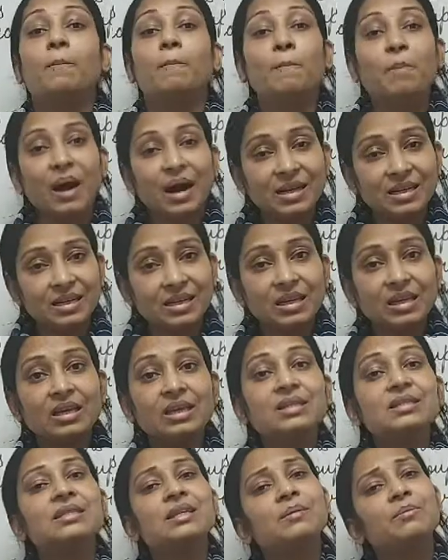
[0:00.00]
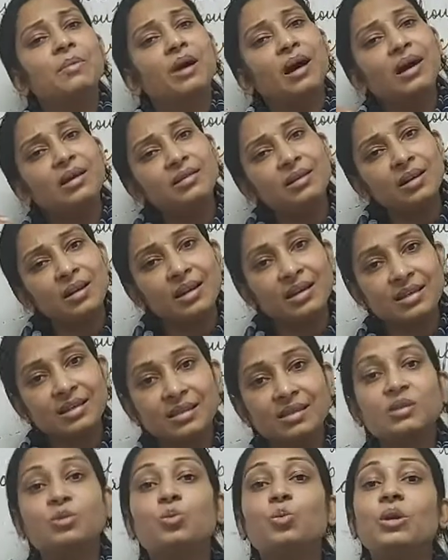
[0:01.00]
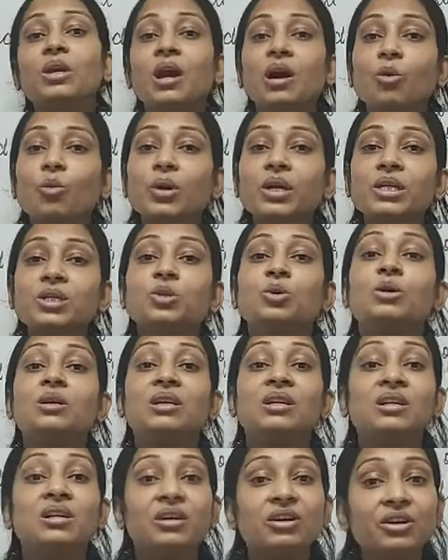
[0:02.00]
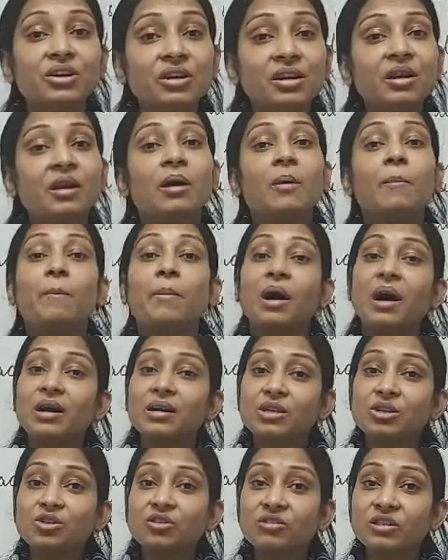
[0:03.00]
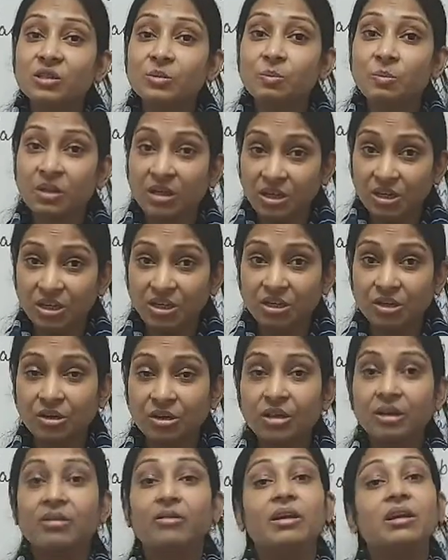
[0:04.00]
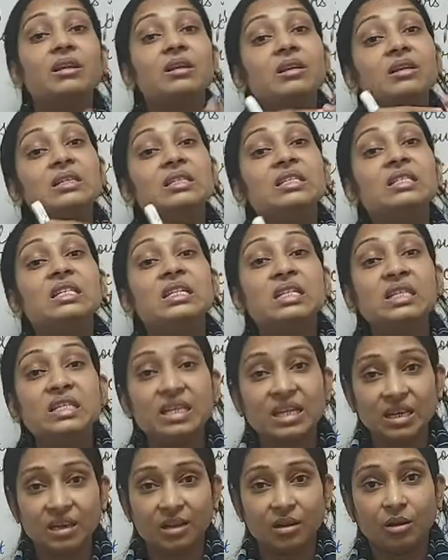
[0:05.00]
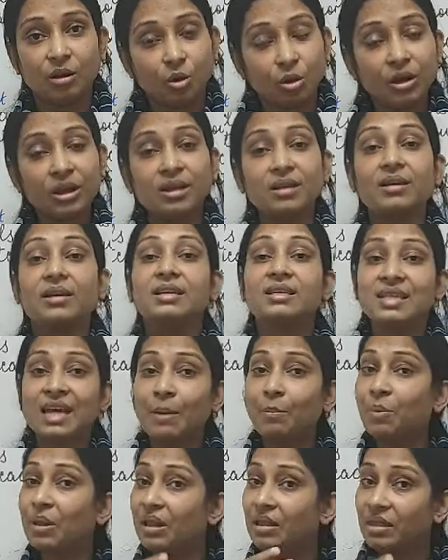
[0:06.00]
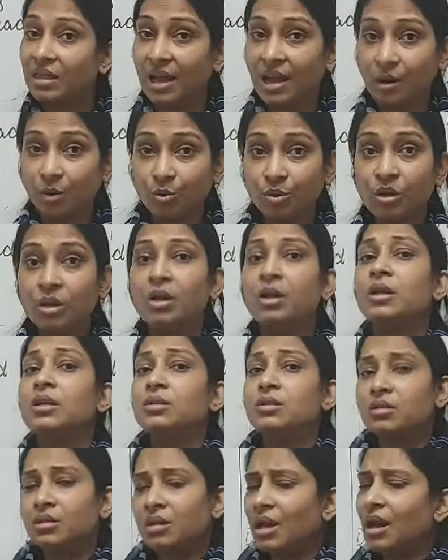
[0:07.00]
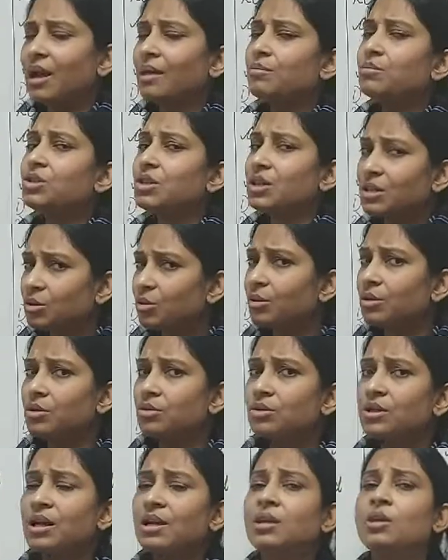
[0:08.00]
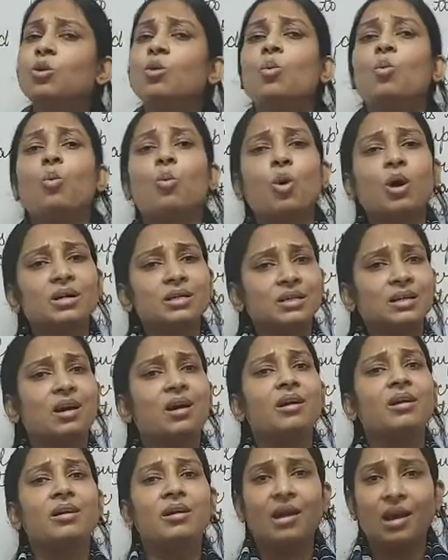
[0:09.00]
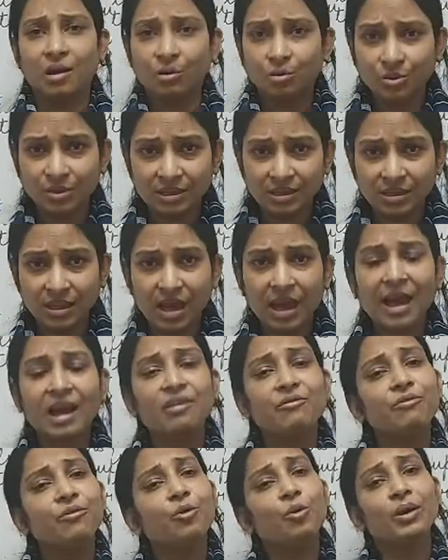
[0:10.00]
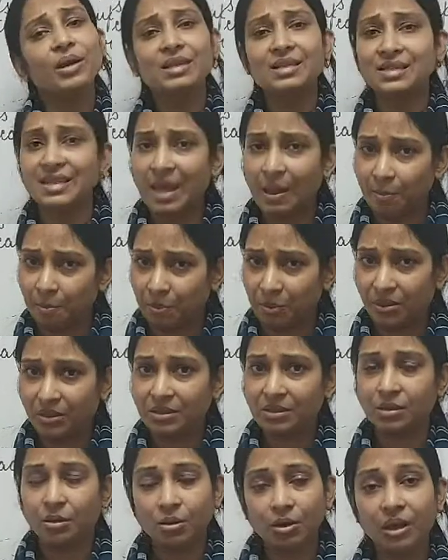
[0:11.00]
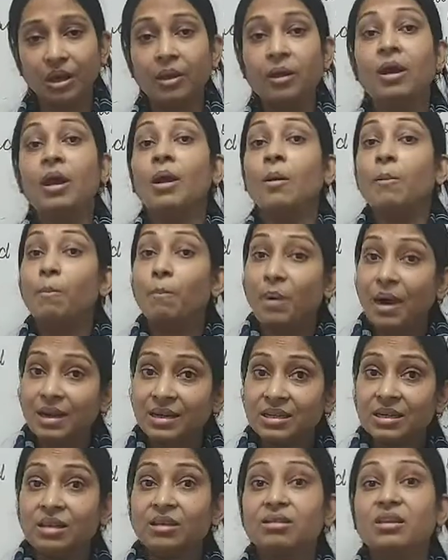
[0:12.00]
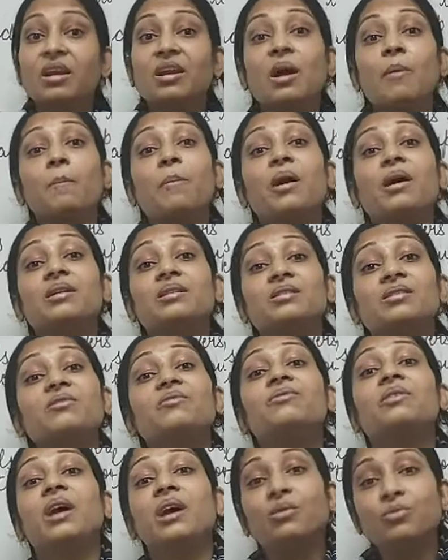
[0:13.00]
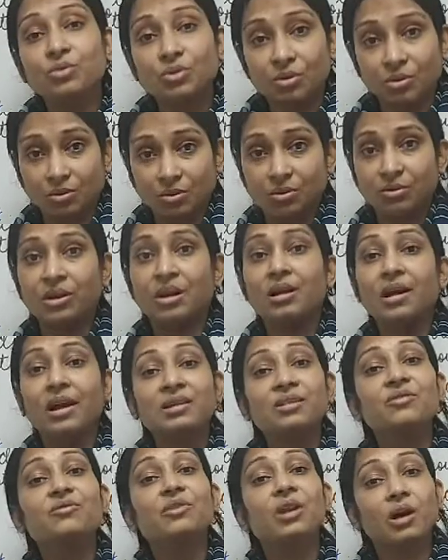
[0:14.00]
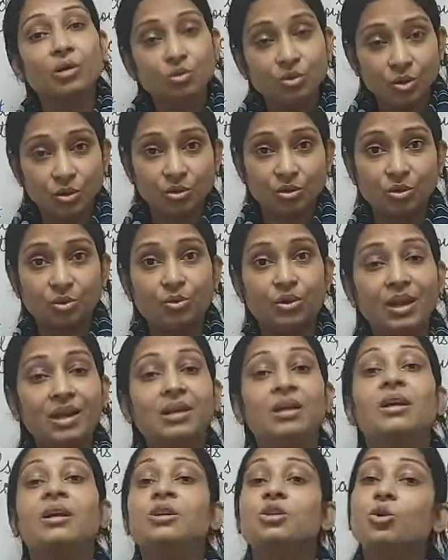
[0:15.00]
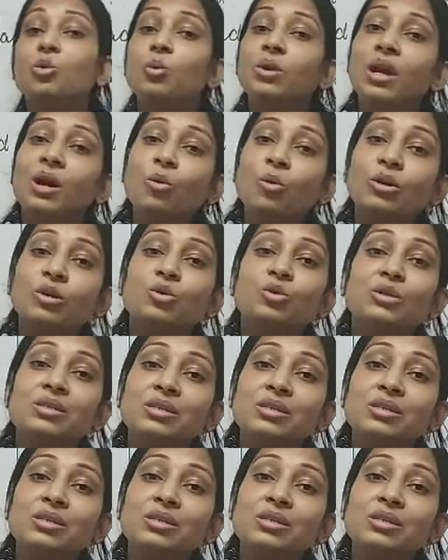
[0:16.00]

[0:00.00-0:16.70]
But in some other lessons, we are going to learn parts of speech in detail. Okay, example noun. Today I am just going to tell you what are nouns and few examples. Okay, but there are parts of nouns also. There are kinds of nouns also, right? So we are going to